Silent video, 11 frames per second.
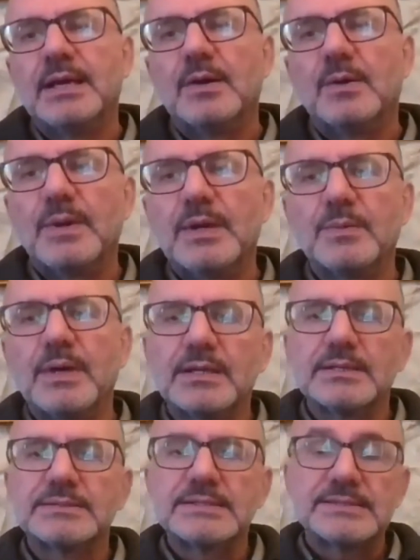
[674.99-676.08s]
where were
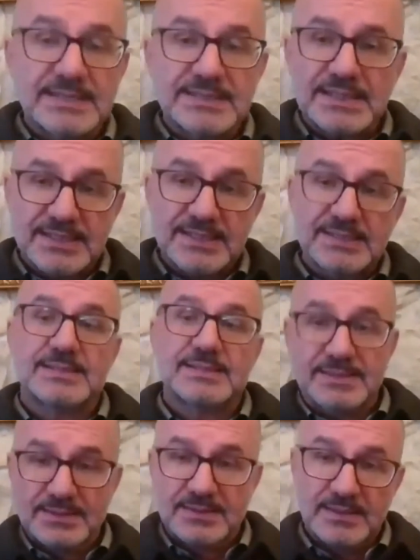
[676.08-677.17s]
the successes?